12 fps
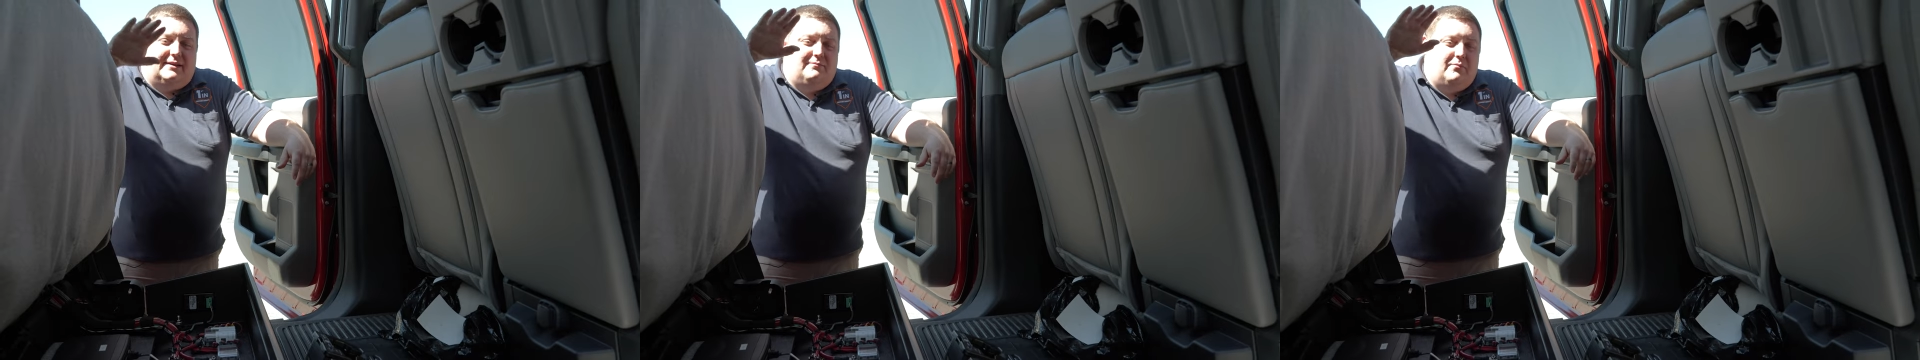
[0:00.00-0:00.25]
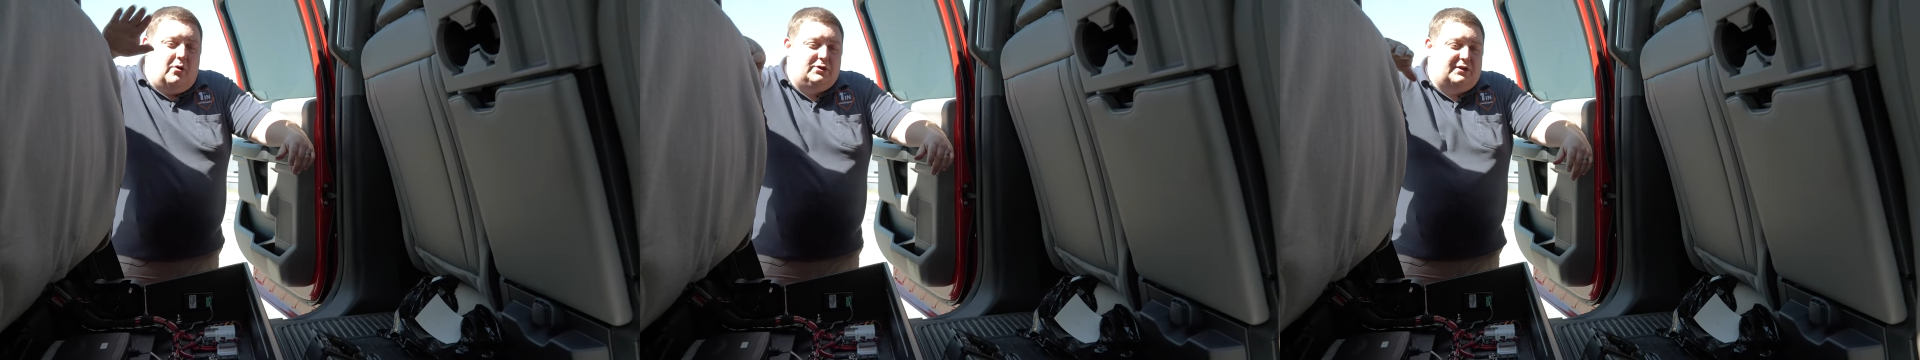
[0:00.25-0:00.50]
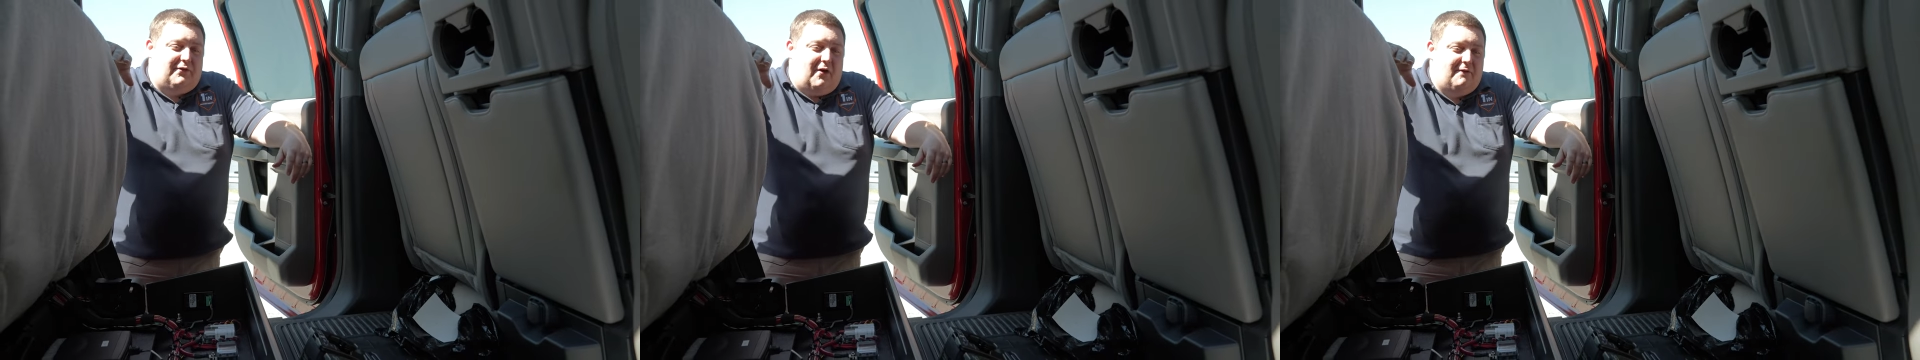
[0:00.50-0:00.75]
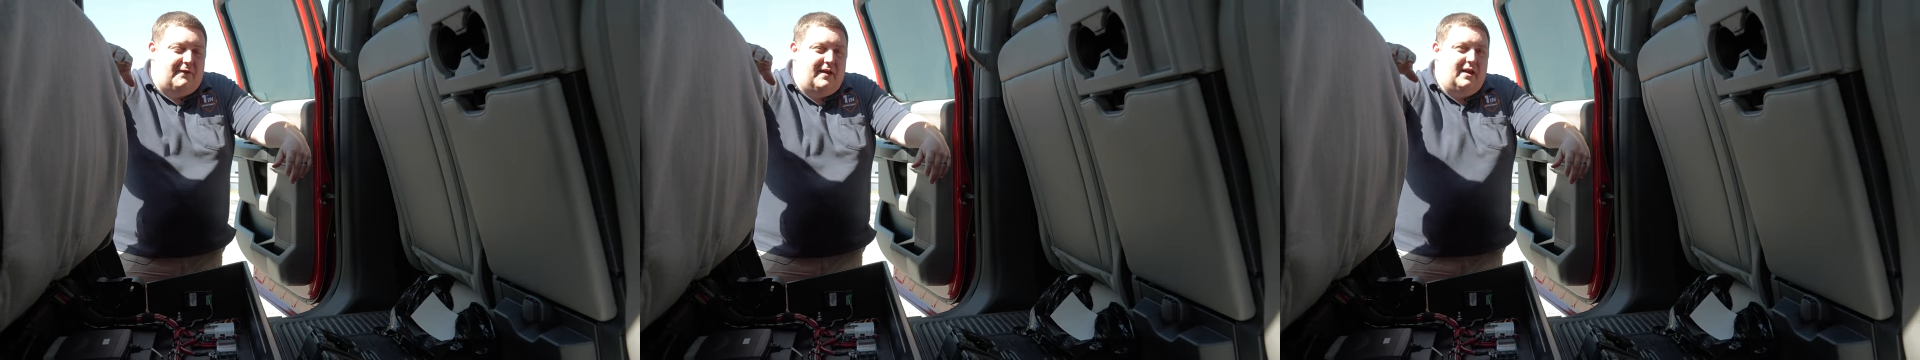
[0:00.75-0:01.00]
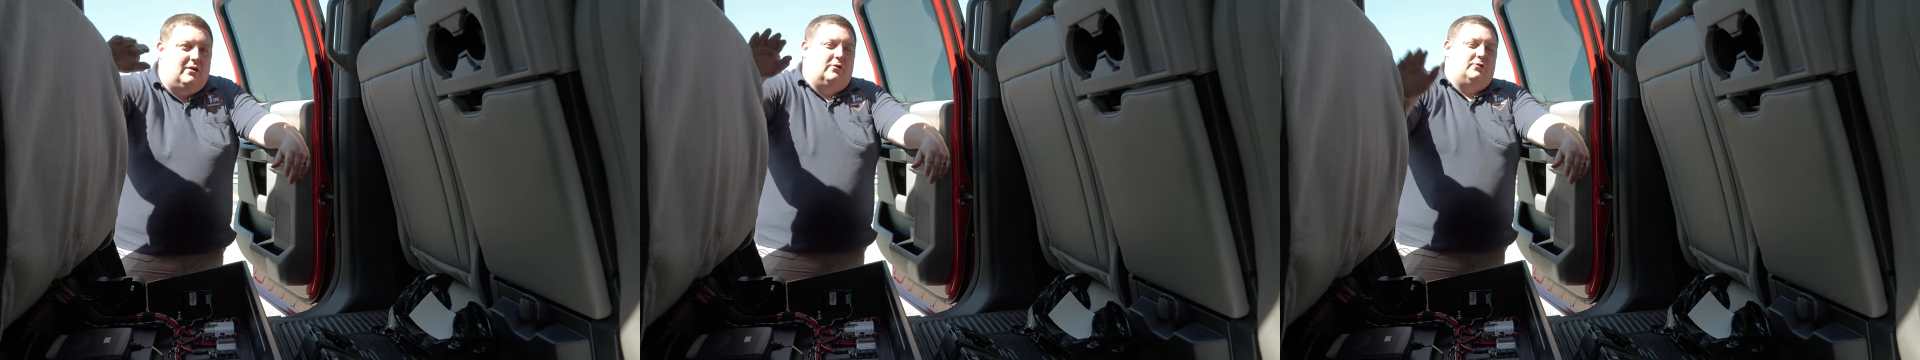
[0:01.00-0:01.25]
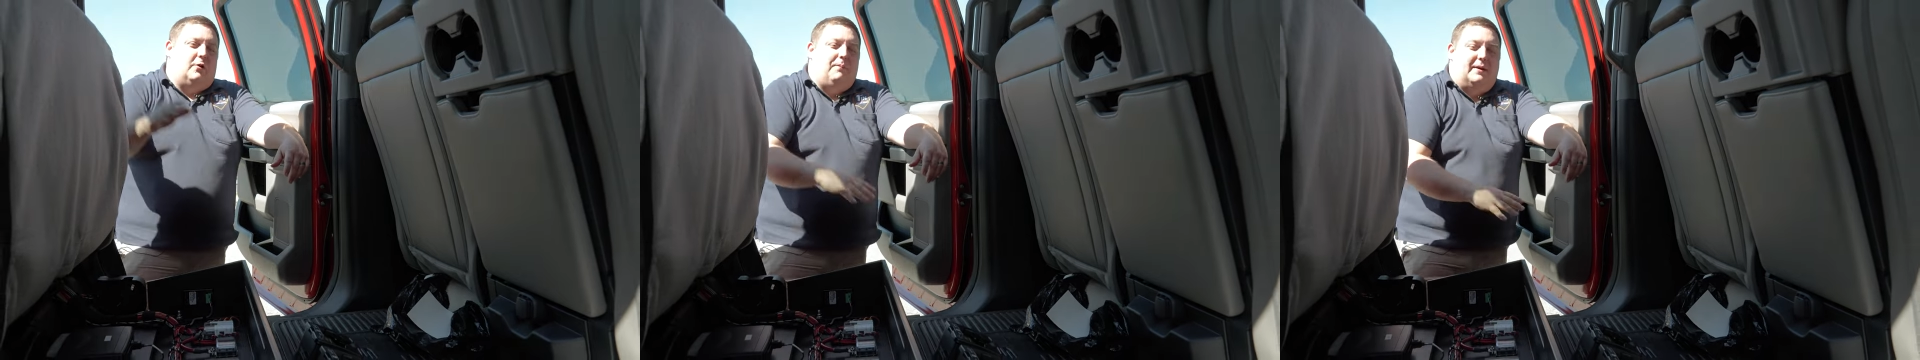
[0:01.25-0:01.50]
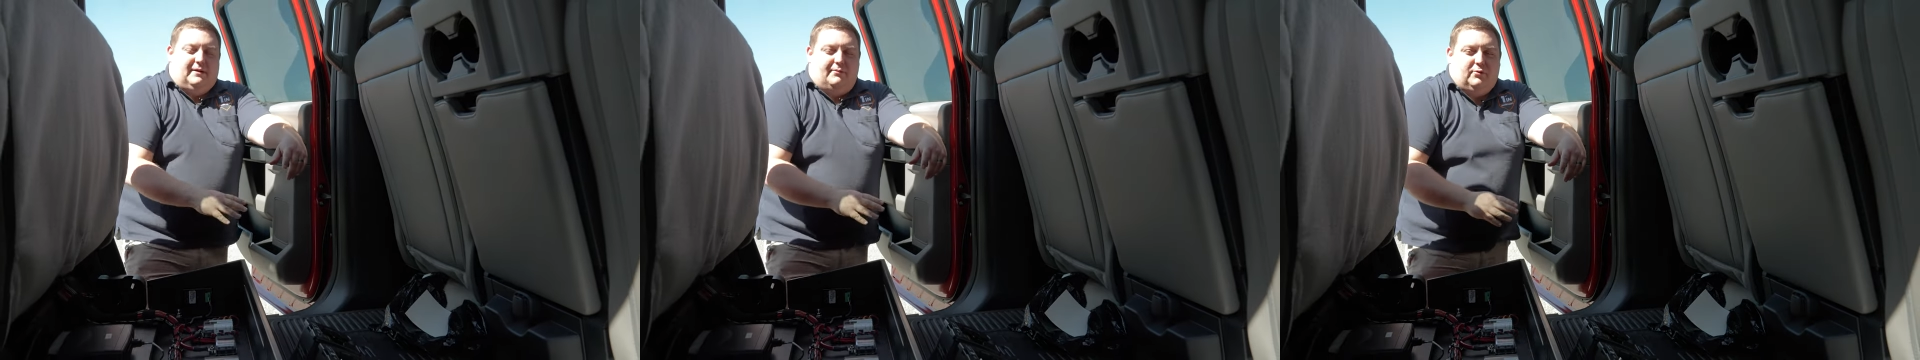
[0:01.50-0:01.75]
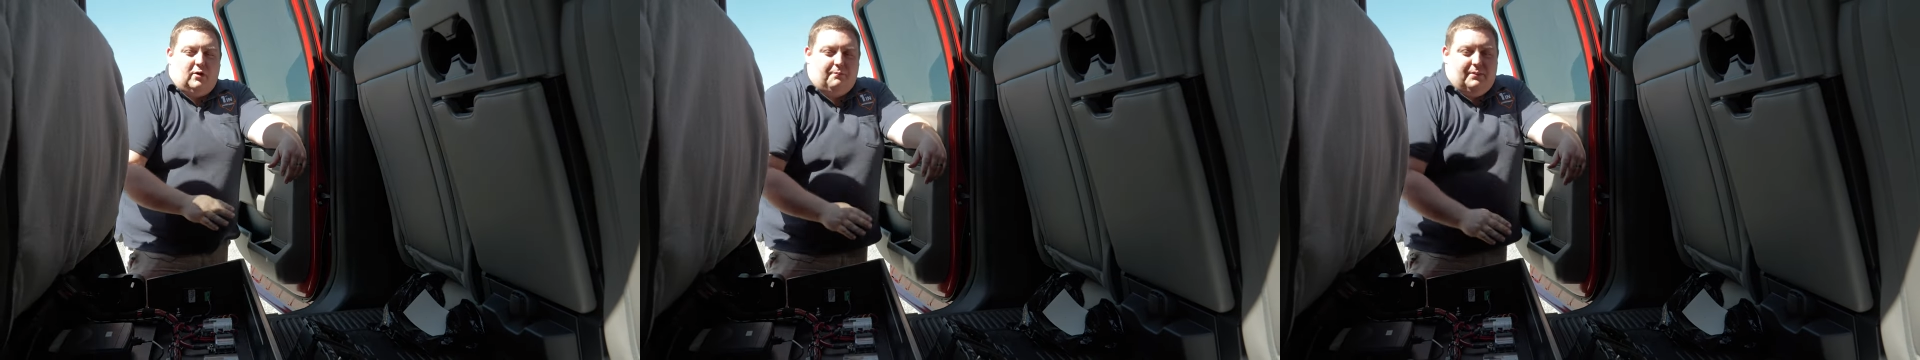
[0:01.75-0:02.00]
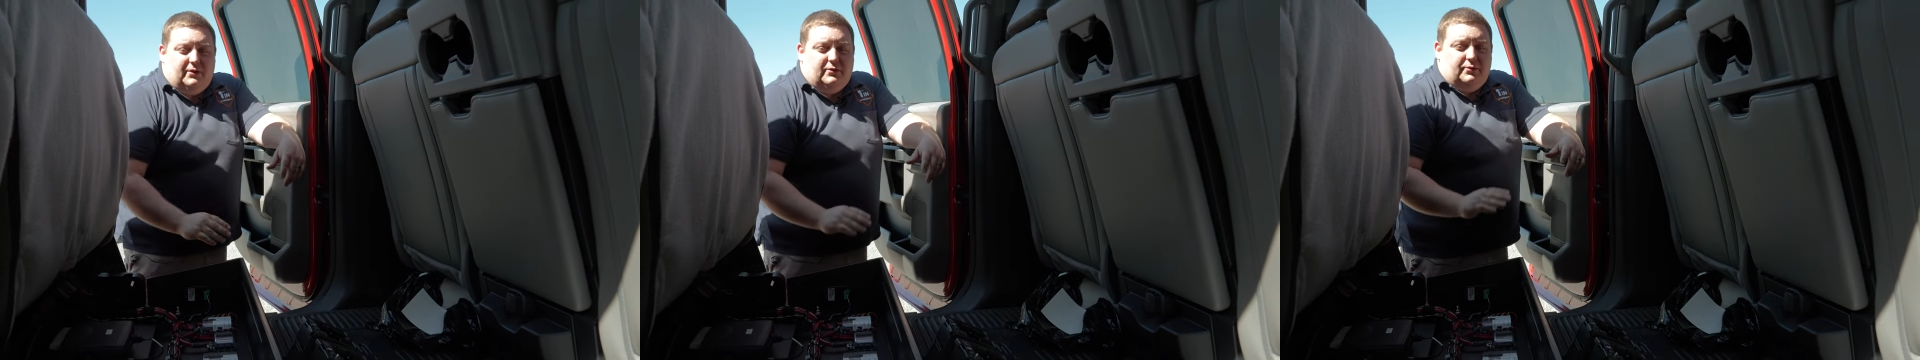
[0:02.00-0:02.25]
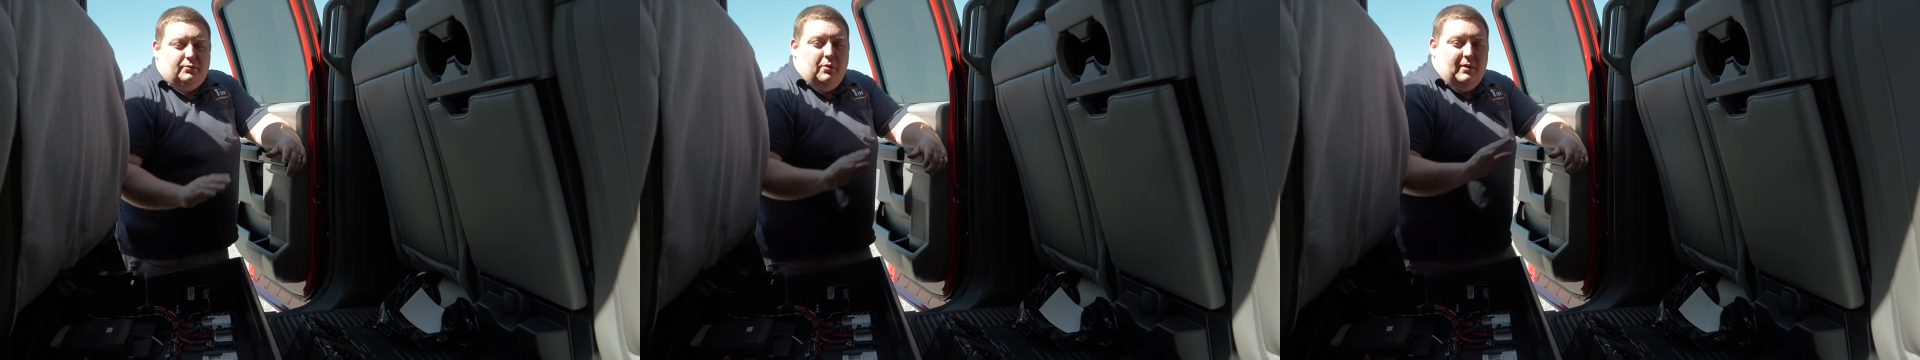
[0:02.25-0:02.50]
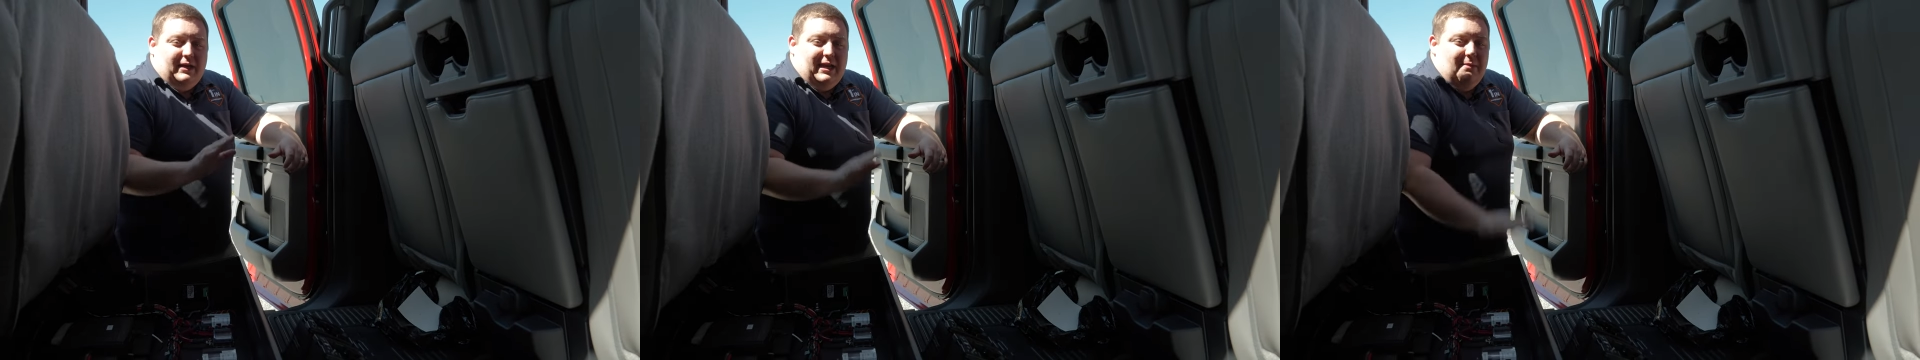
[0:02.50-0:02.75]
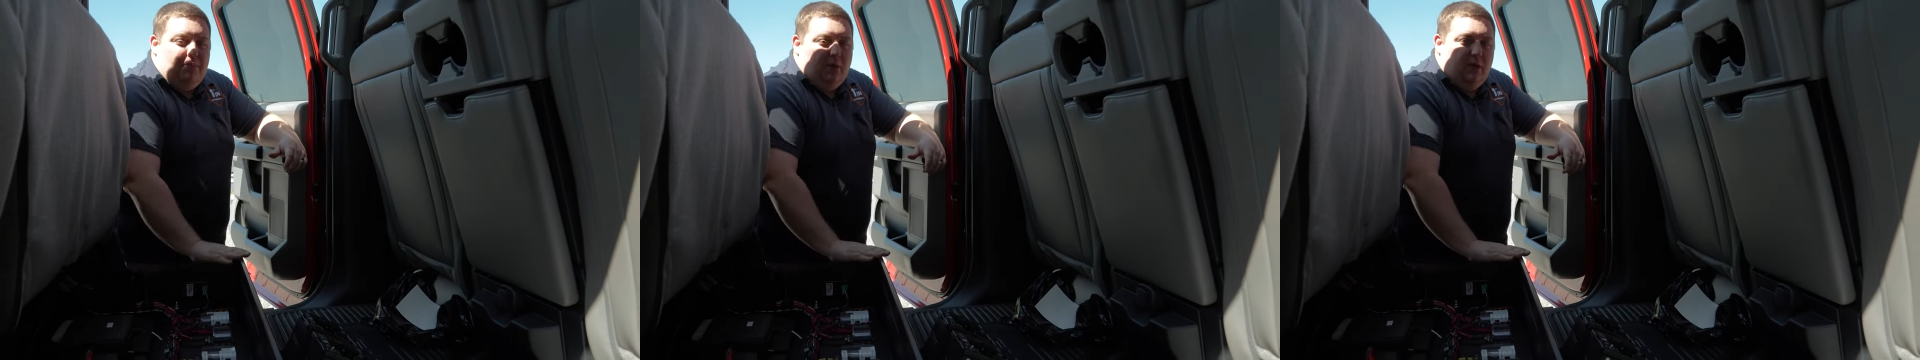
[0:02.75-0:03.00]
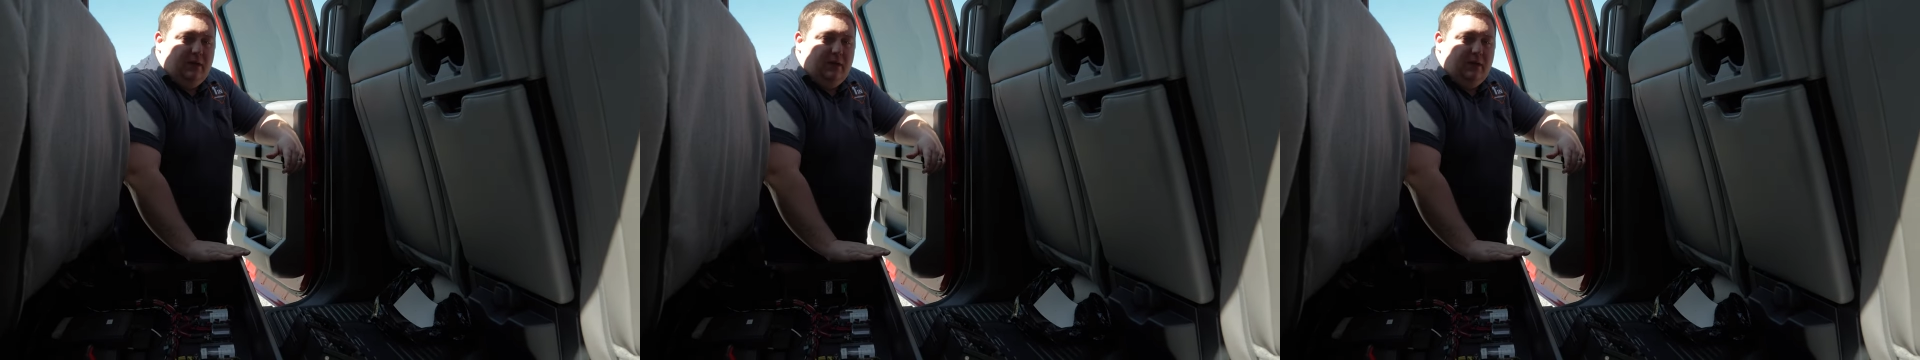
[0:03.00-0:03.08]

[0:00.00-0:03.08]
in most of our vehicles, our pickup truck builds, we wanna keep our